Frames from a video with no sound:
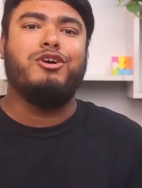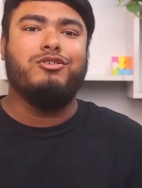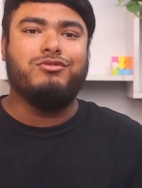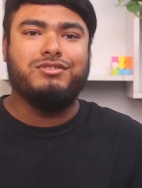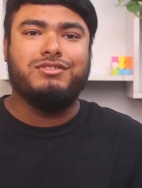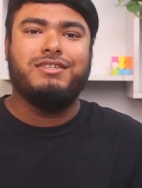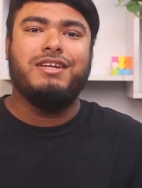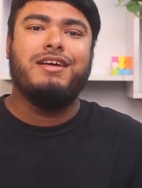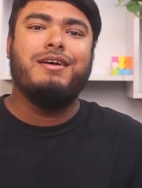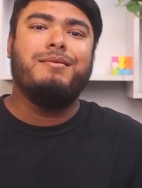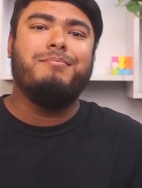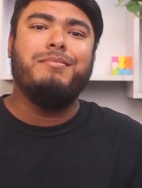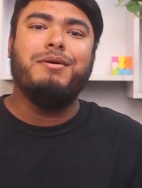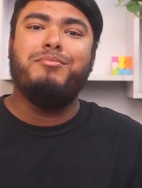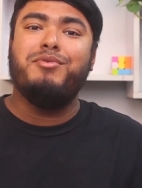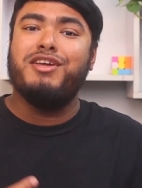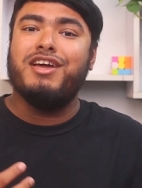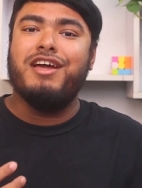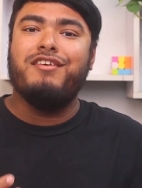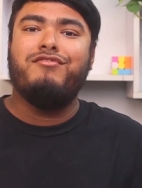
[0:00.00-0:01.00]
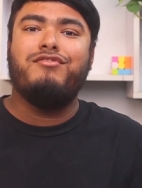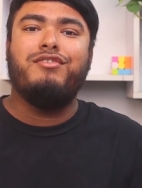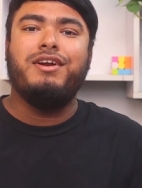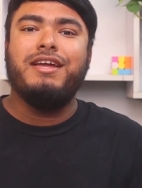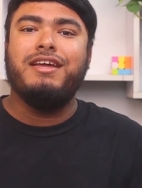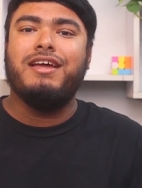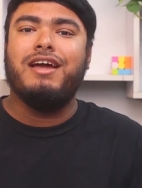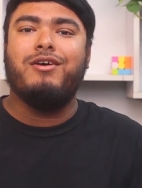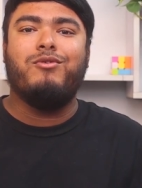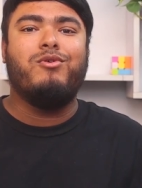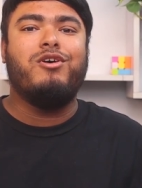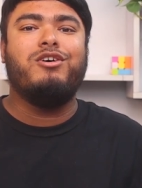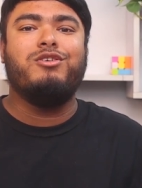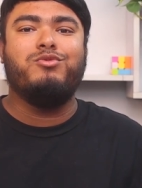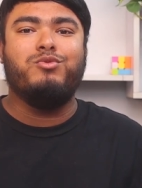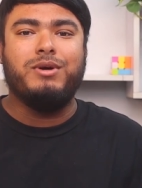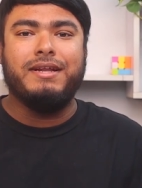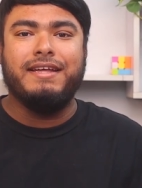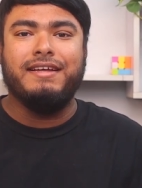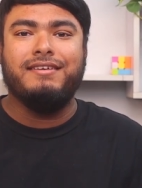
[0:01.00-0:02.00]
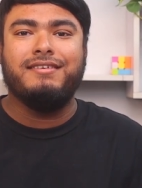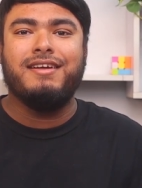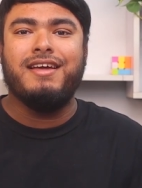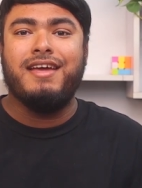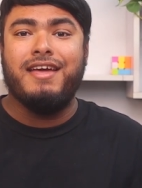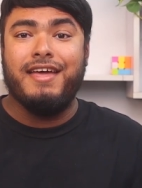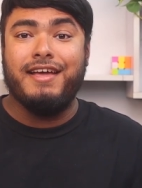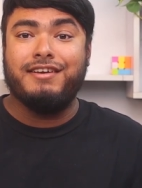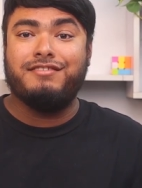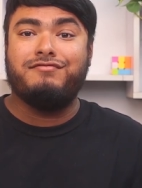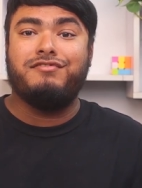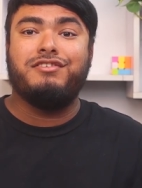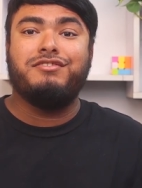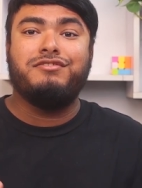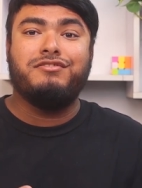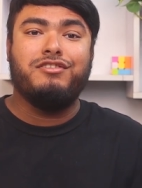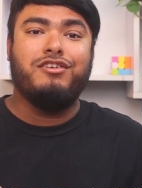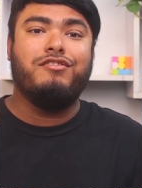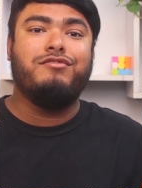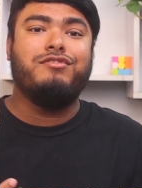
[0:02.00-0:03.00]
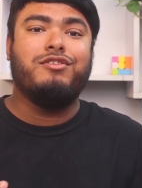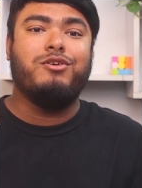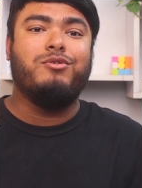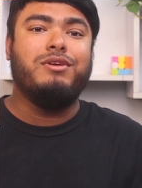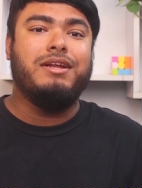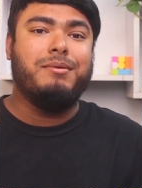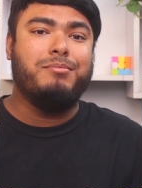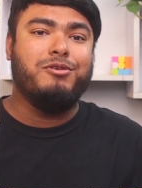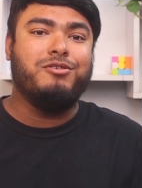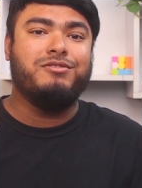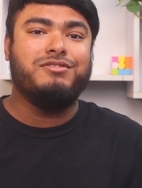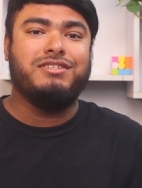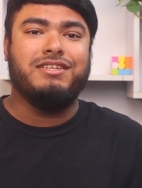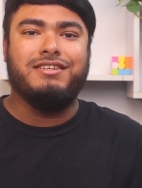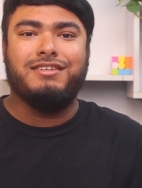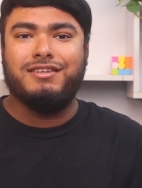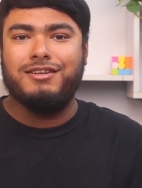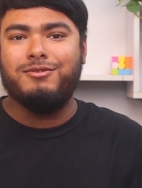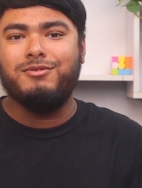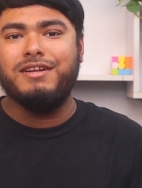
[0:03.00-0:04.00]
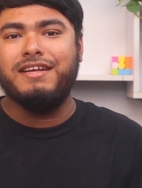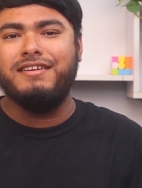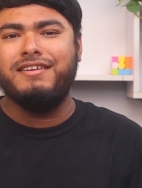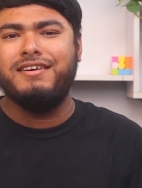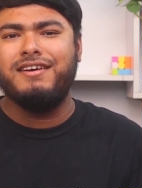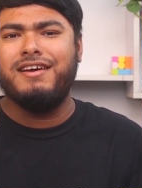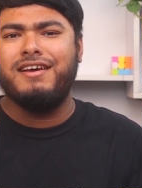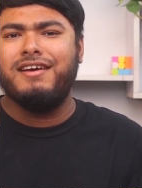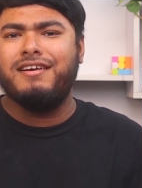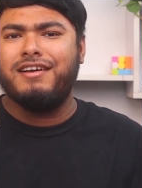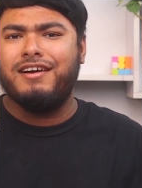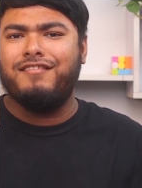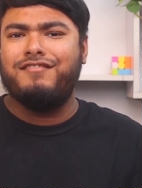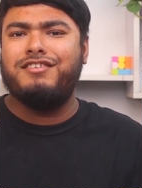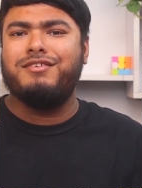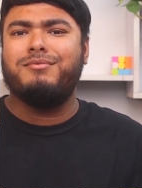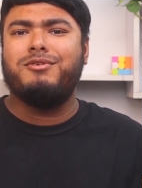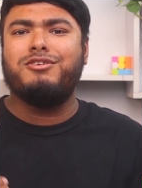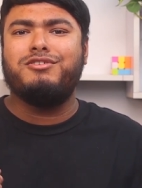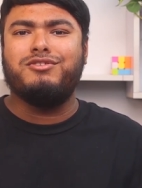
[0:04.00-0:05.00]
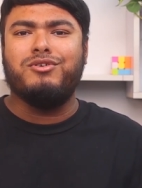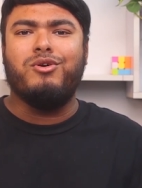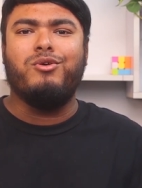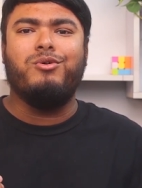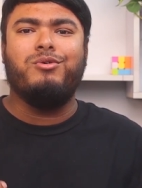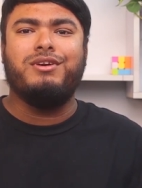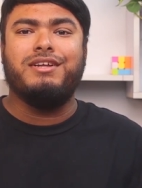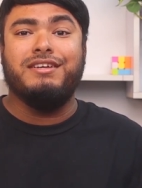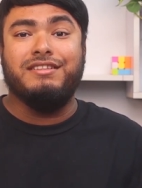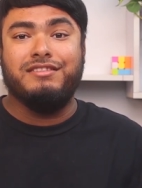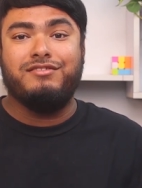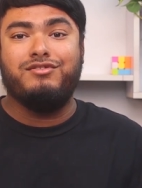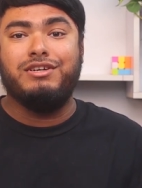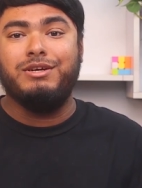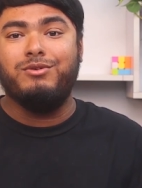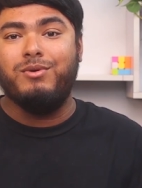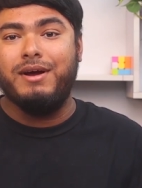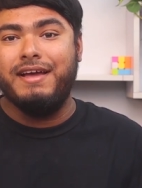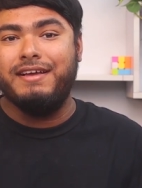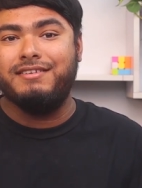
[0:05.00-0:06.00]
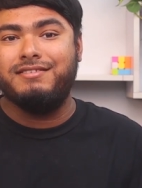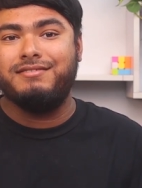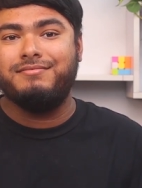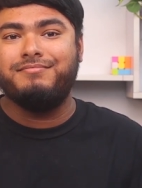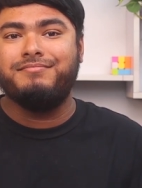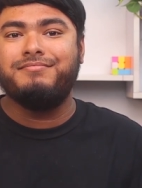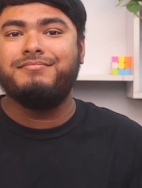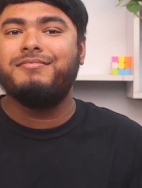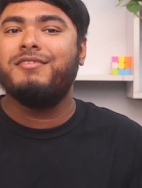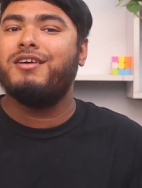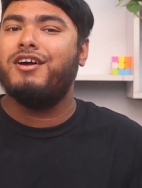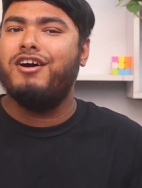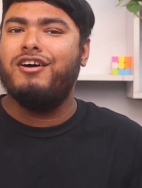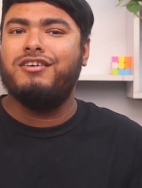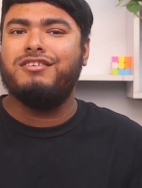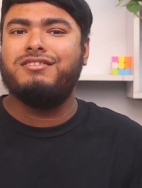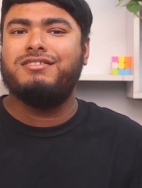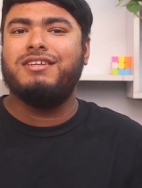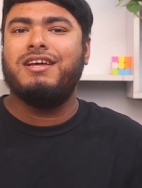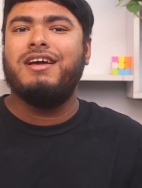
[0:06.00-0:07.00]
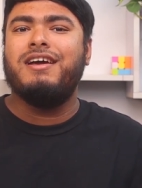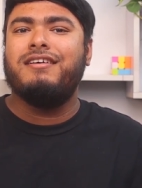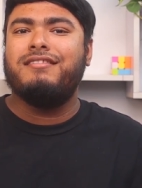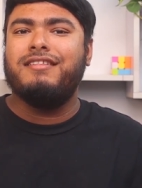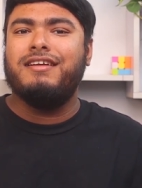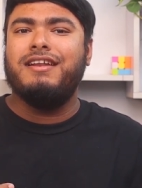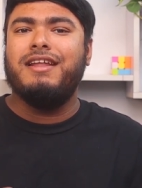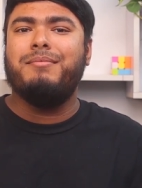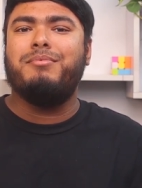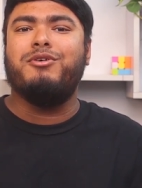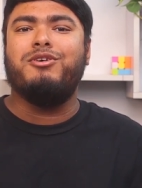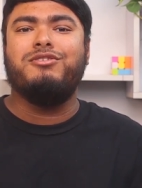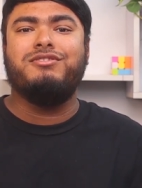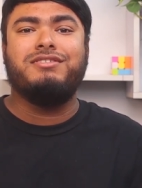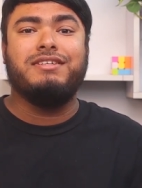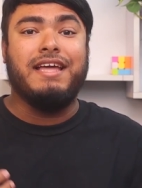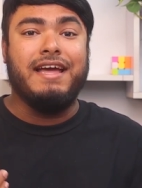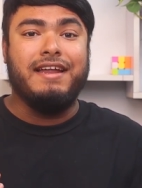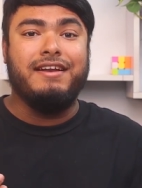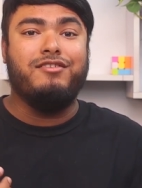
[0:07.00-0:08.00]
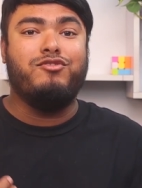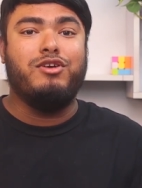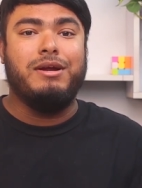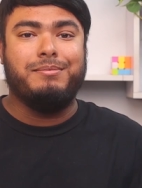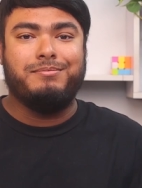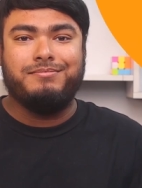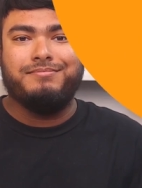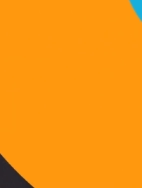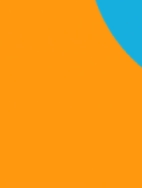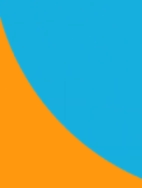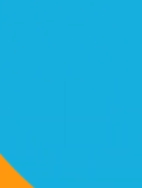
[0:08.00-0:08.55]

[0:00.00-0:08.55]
Pros BPA free, award winning, extra slow flow nipples included, comfortable to hold in three ways. Cons the nipples can drip.